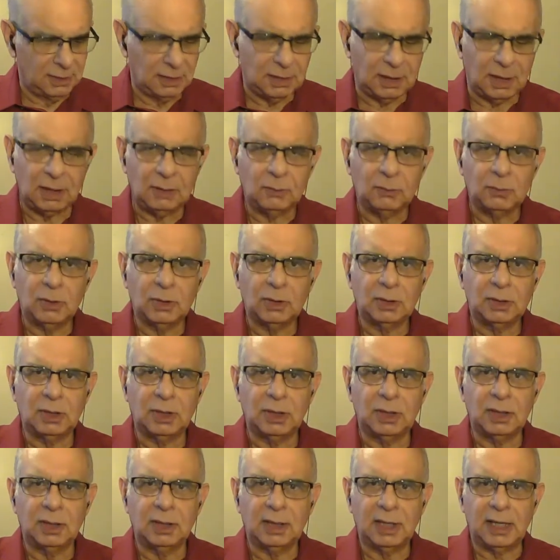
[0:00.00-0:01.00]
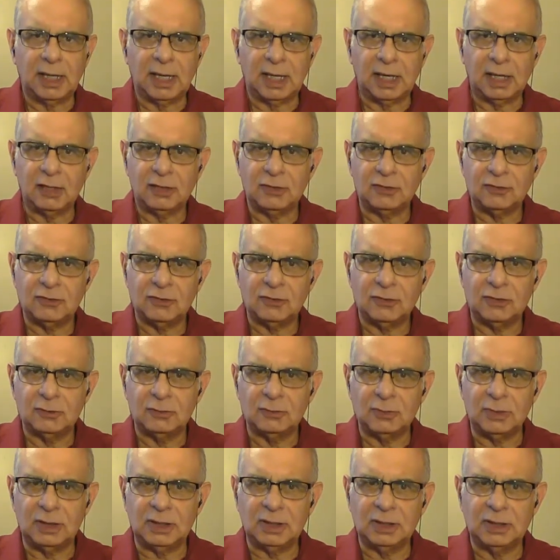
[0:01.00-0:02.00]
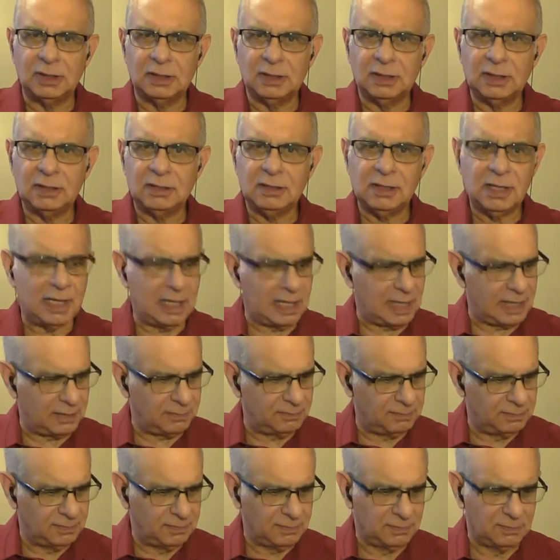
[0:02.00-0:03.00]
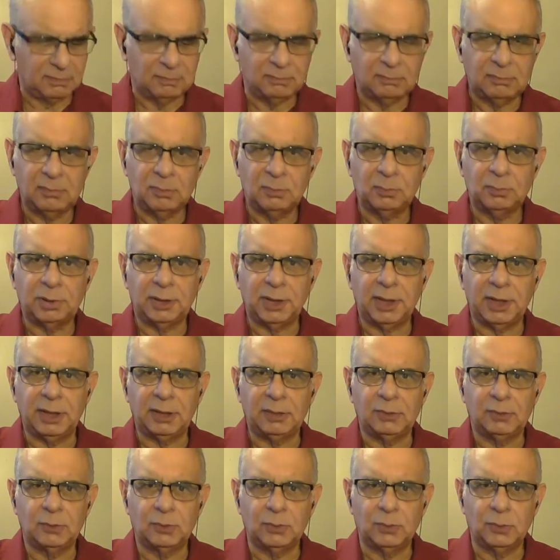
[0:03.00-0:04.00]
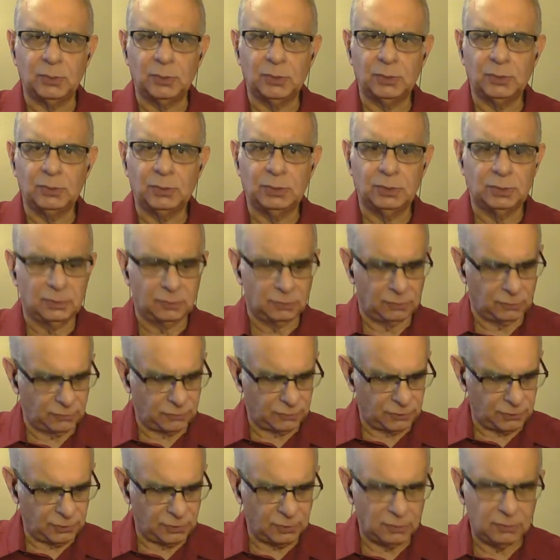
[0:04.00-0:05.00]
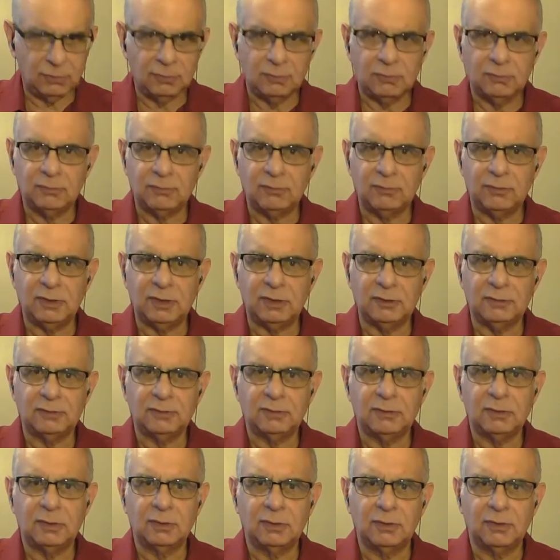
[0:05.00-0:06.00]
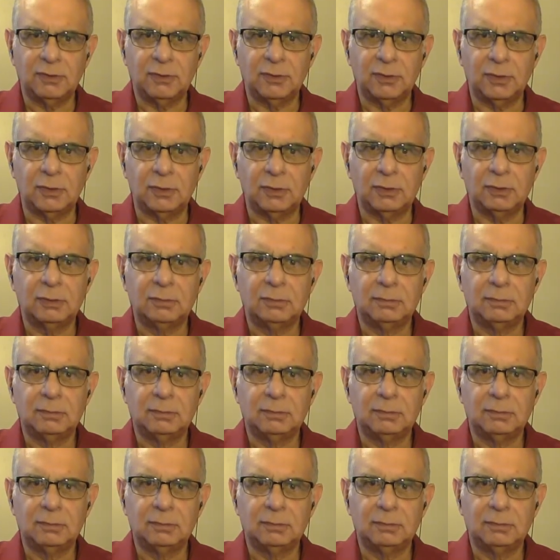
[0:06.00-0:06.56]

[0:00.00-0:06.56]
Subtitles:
And we're going to, as written in the tab, play root, third, fifth, third.